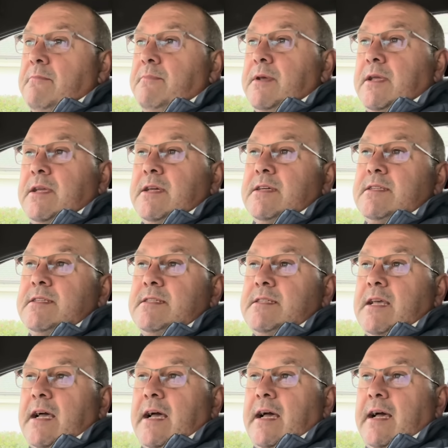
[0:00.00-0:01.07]
because
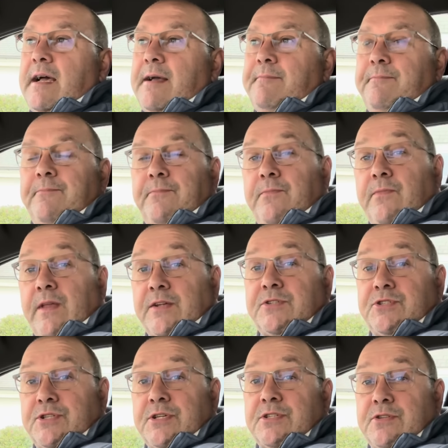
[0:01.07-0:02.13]
that's
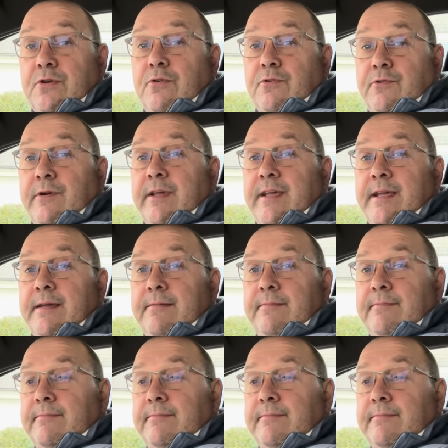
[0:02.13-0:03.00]
just not cricket.